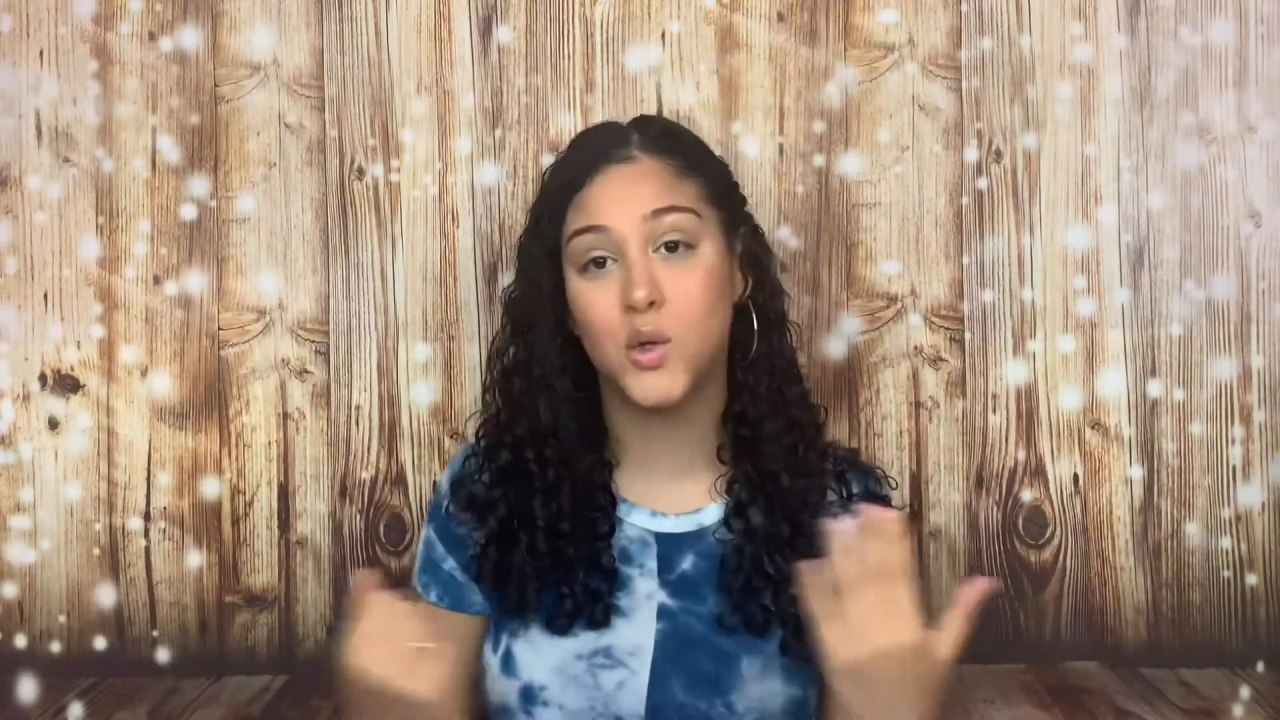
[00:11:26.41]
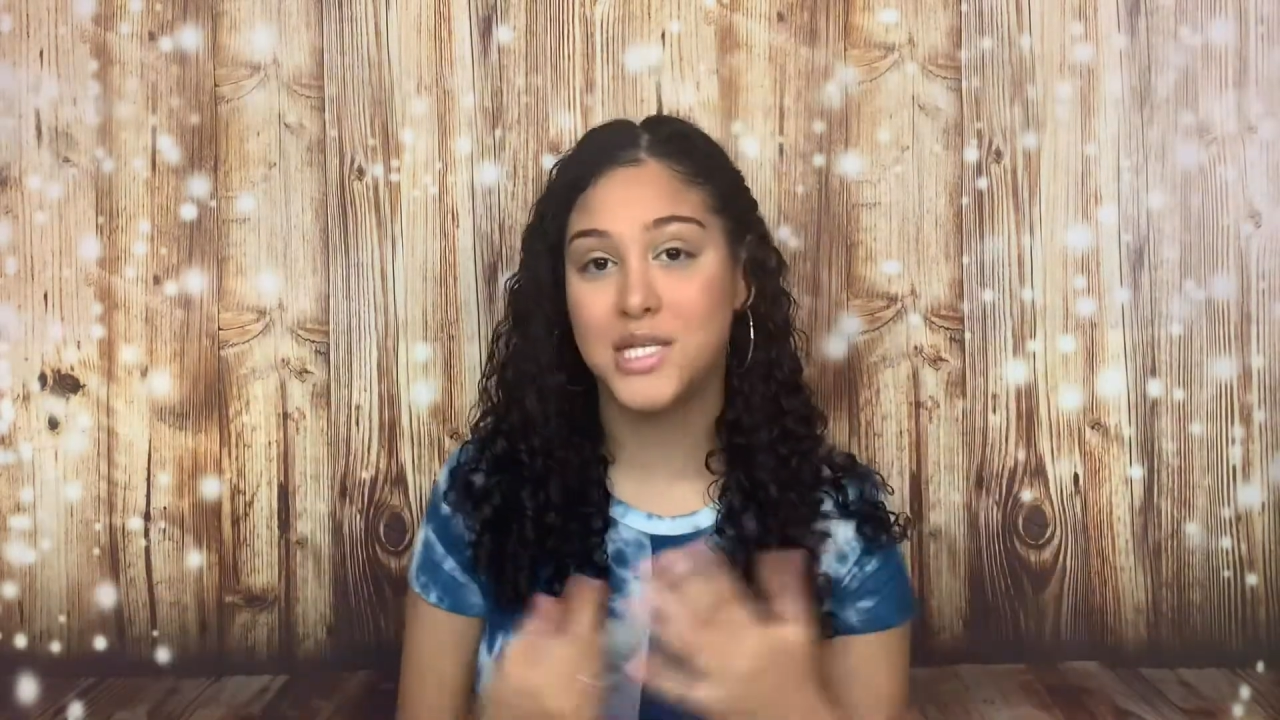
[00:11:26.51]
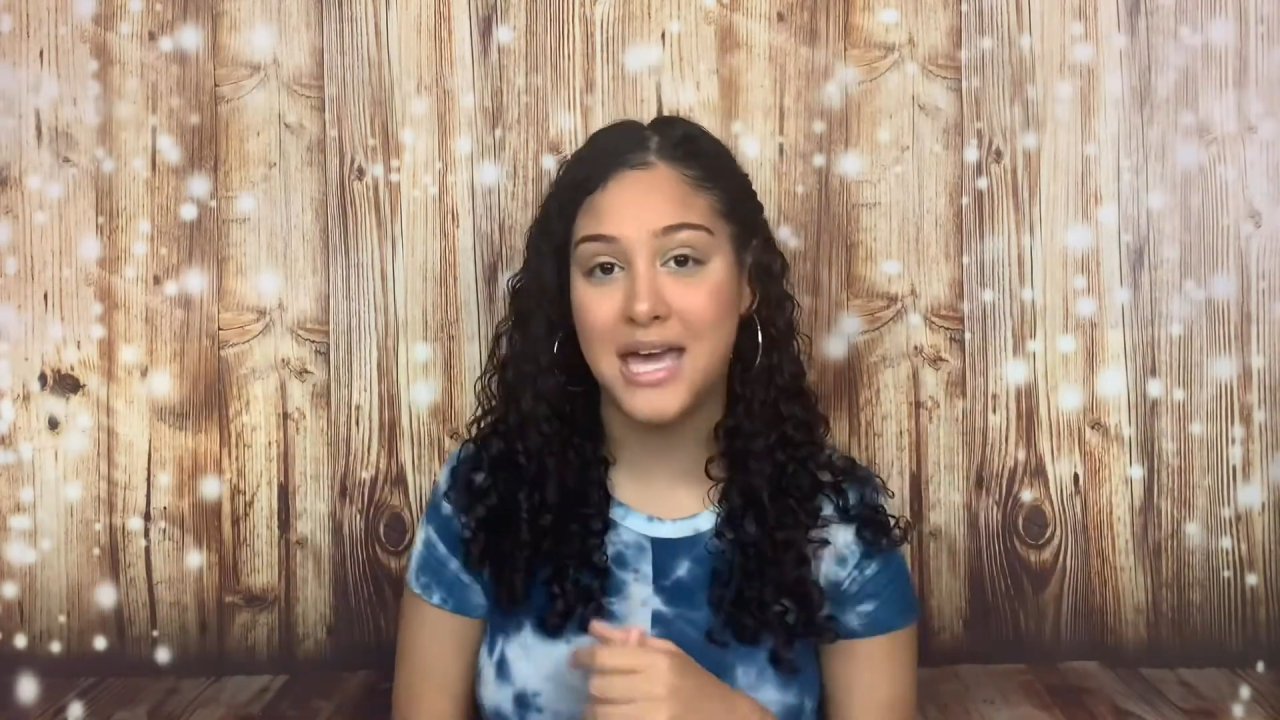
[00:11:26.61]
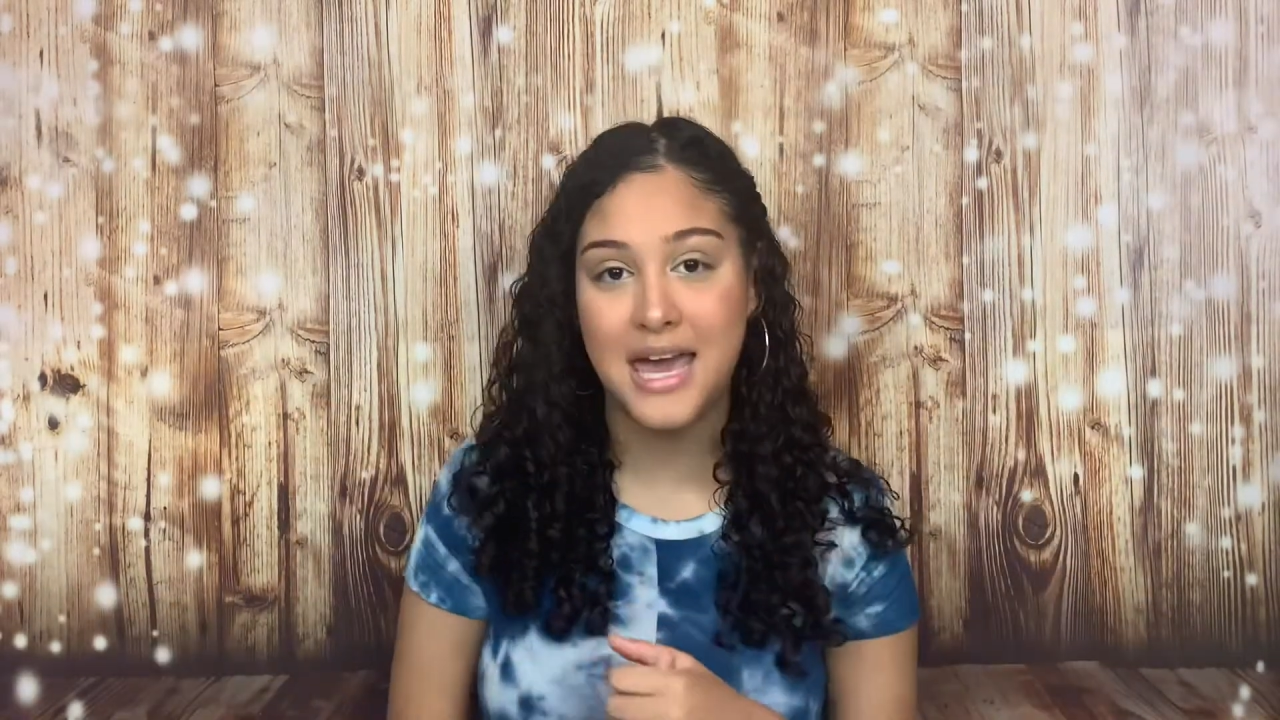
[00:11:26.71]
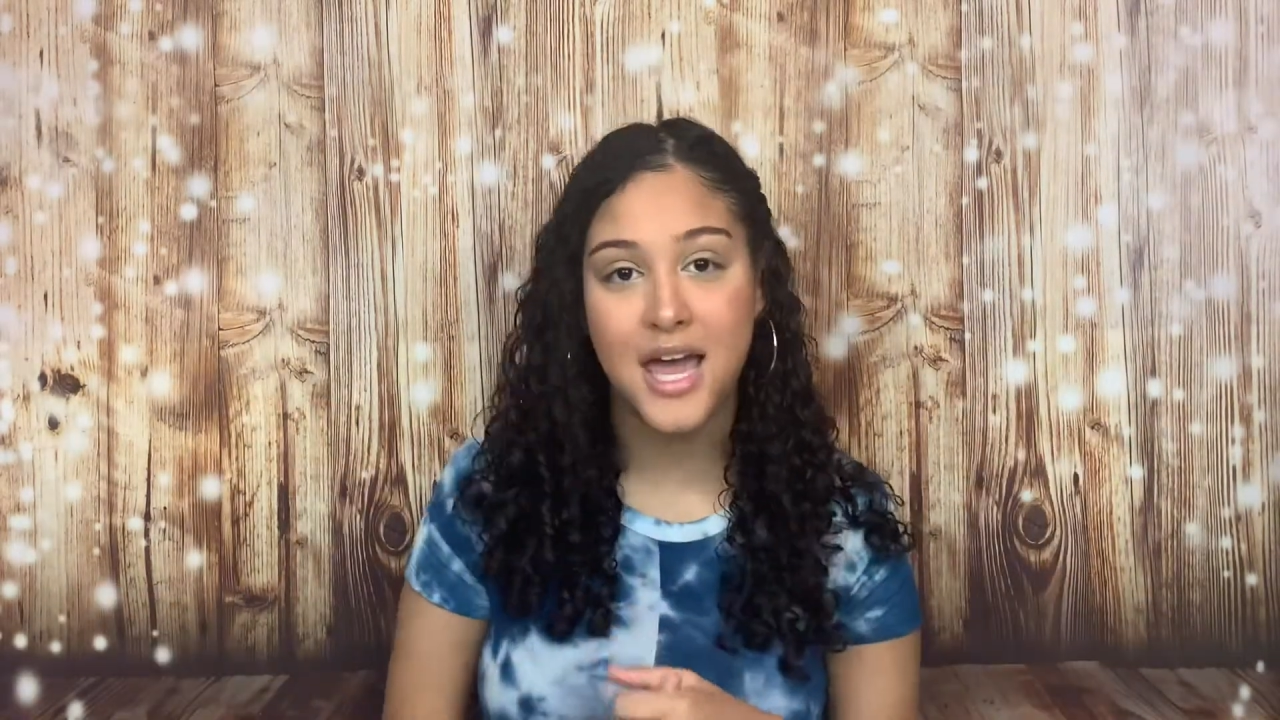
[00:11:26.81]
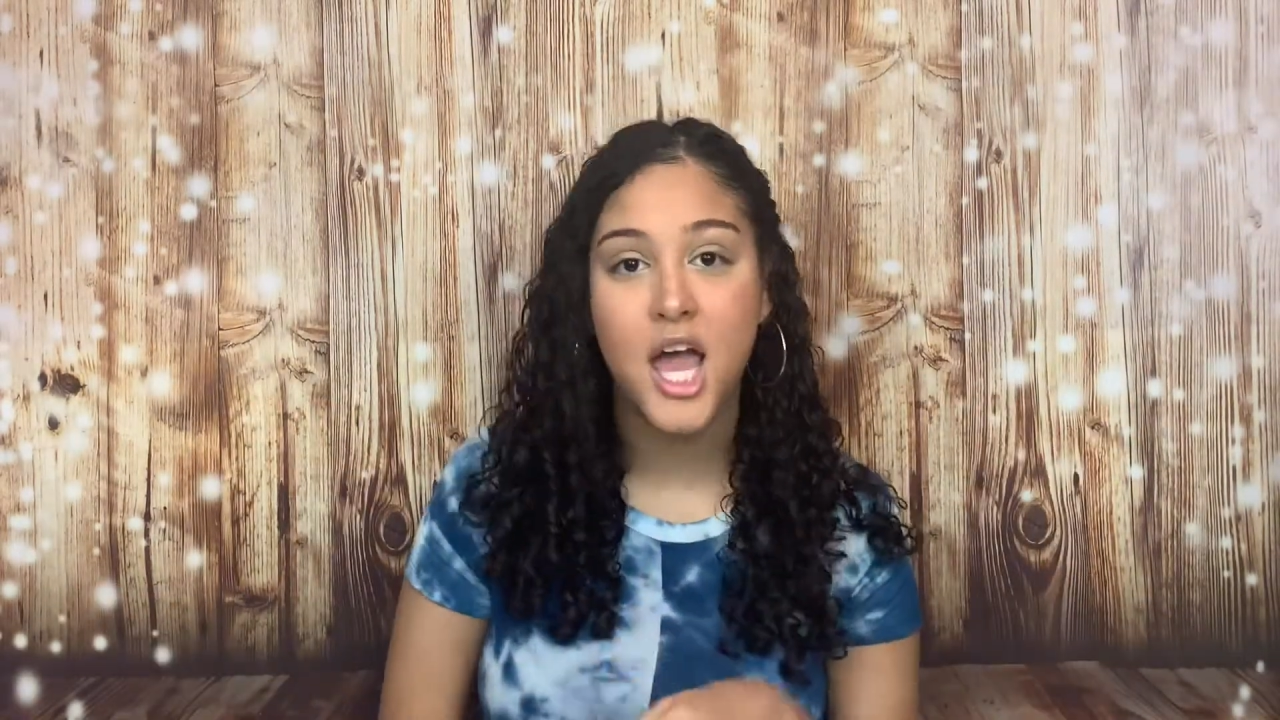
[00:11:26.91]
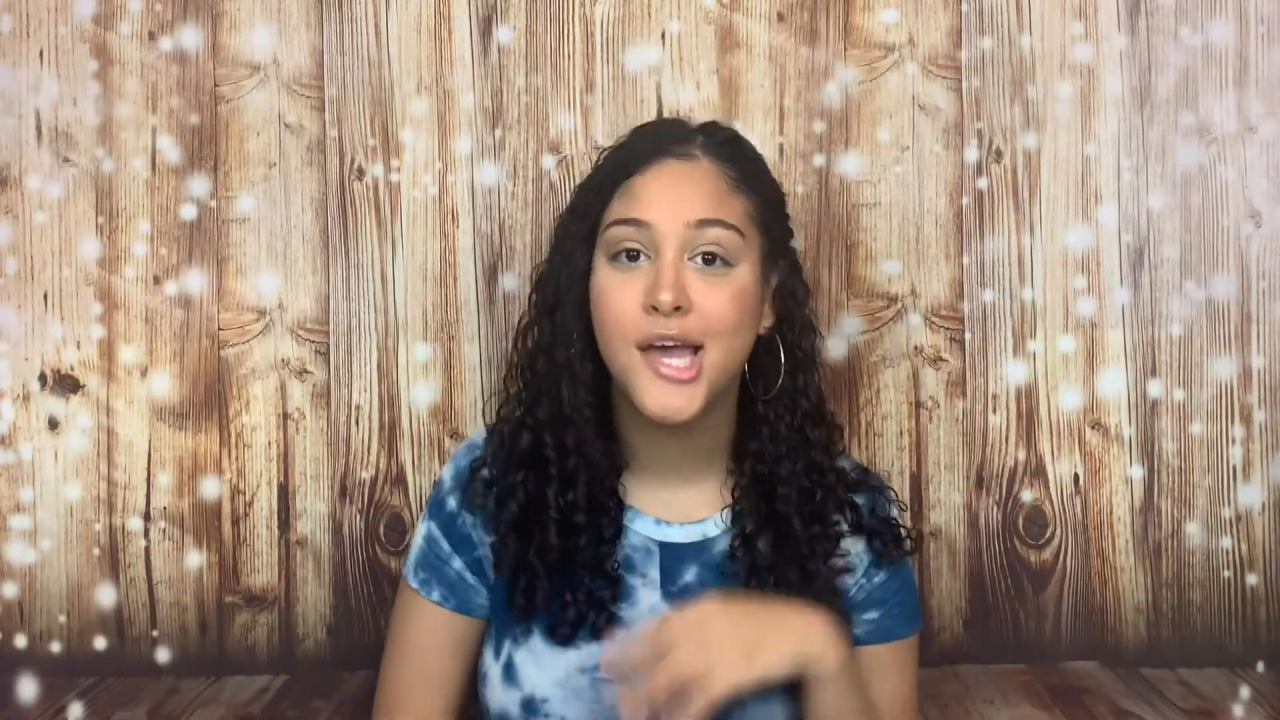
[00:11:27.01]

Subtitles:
day.